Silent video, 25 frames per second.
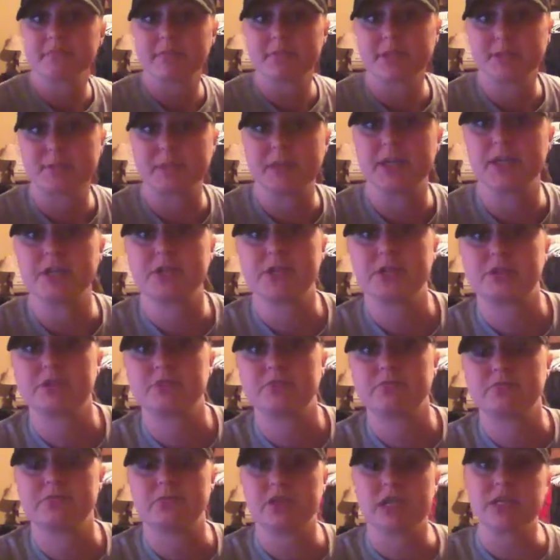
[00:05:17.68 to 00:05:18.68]
Spinach
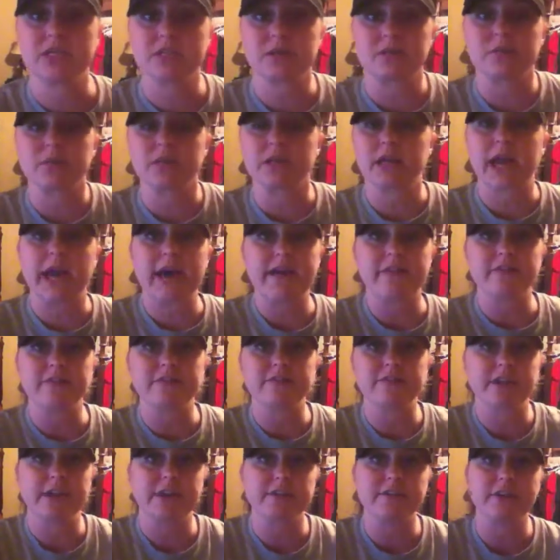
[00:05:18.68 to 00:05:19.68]
doesn't really have
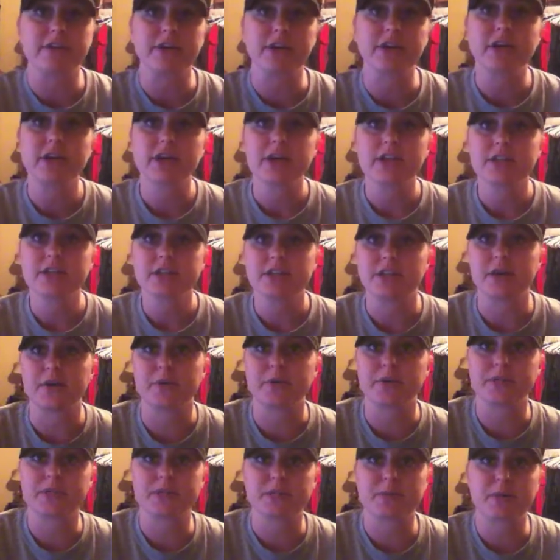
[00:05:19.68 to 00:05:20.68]
flavor,
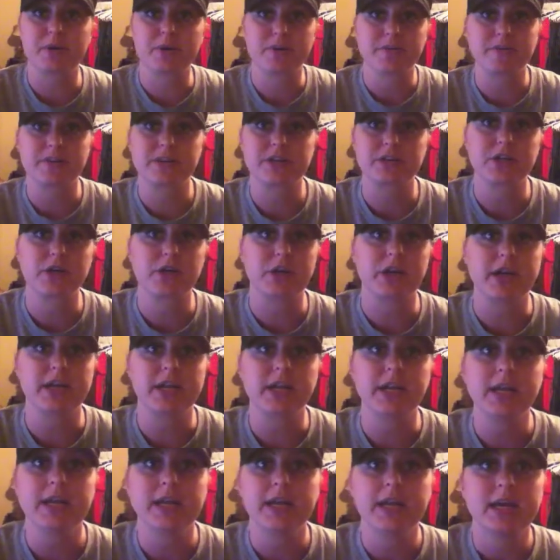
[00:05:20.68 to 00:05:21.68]
so it's the perfect
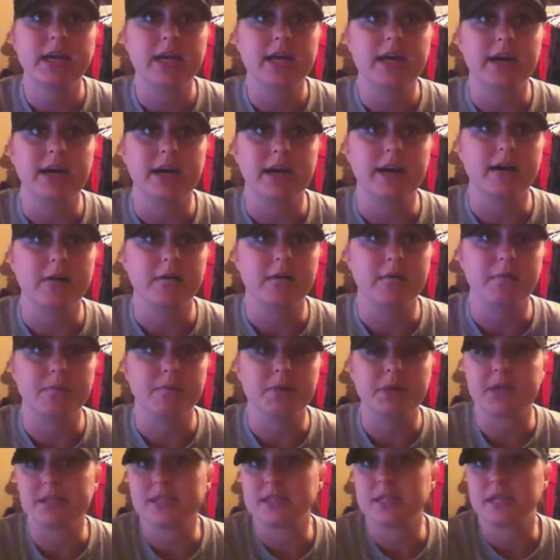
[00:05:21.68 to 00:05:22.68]
green.
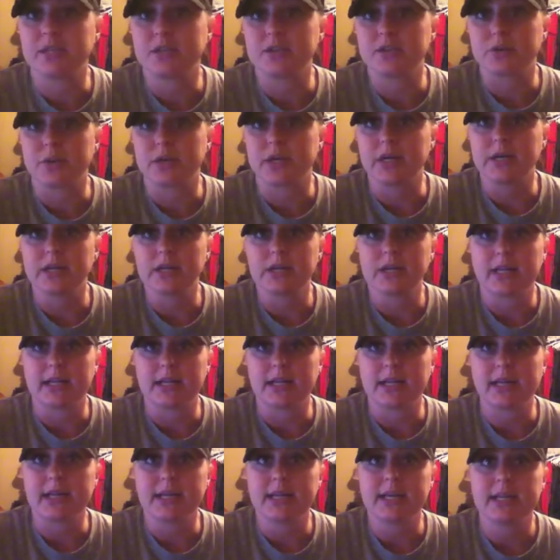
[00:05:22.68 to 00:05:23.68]
Plus I enjoy it. I
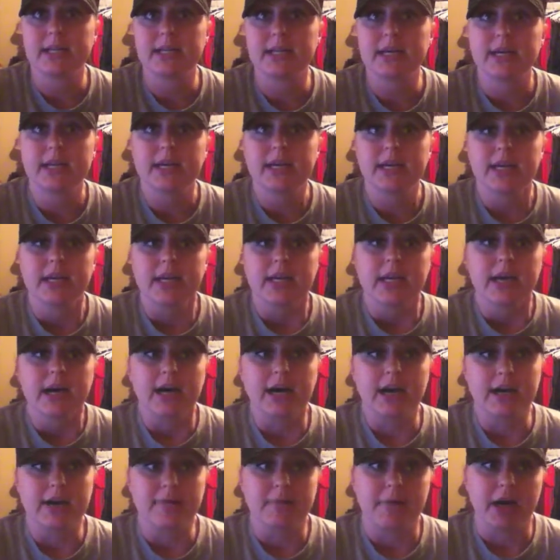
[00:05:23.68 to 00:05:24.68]
like it.
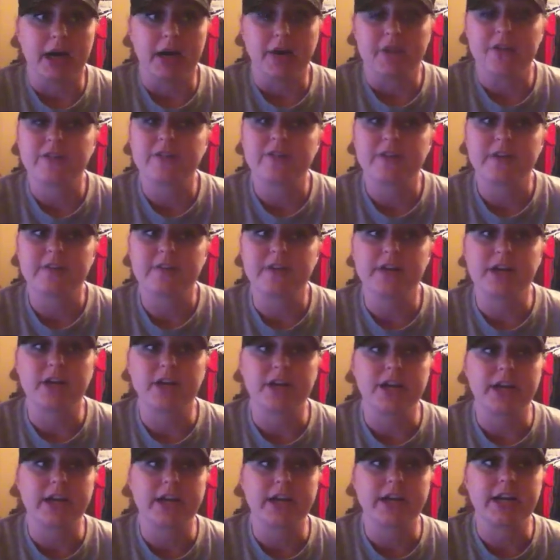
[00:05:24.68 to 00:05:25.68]
My other favorite
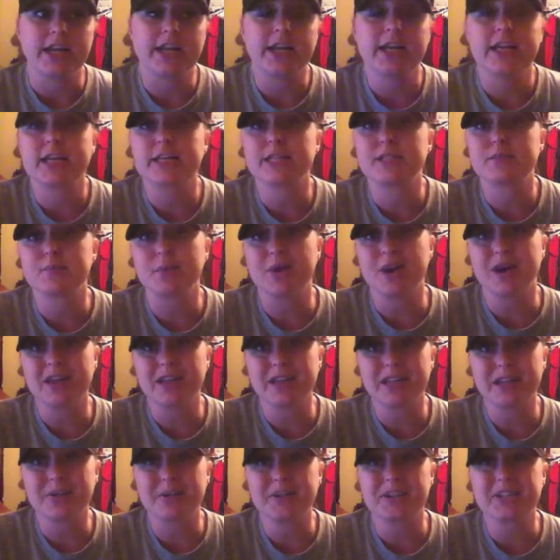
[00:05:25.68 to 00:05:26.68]
green is
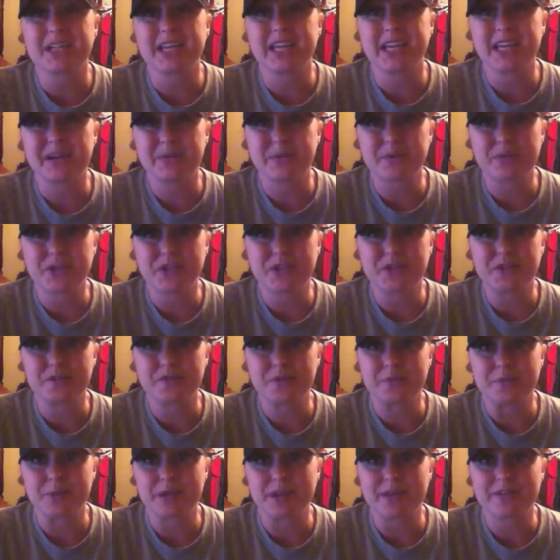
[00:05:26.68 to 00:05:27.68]
broccoli, which I can't really do
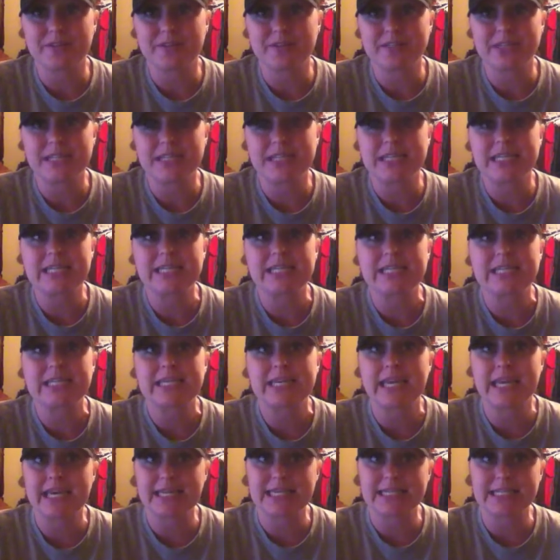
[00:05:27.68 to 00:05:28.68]
for breakfast
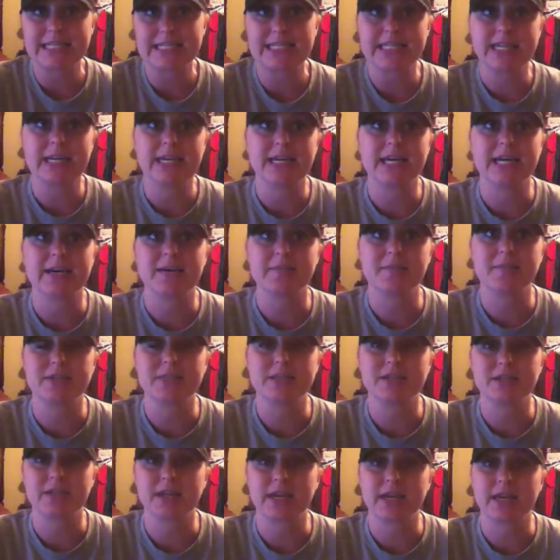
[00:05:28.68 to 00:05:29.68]
yet,
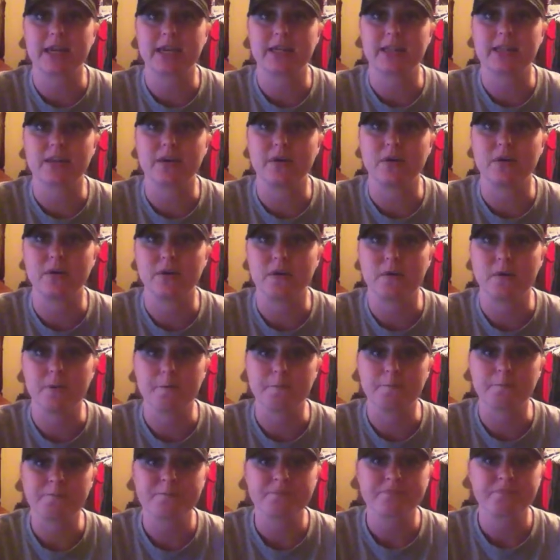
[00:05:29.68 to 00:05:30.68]
until I get the
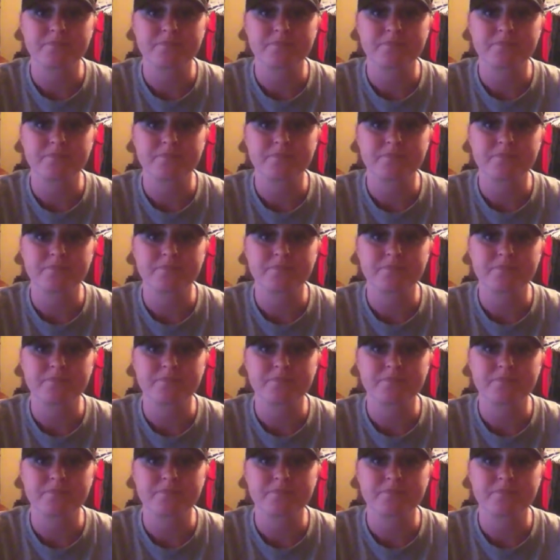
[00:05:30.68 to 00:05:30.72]
whole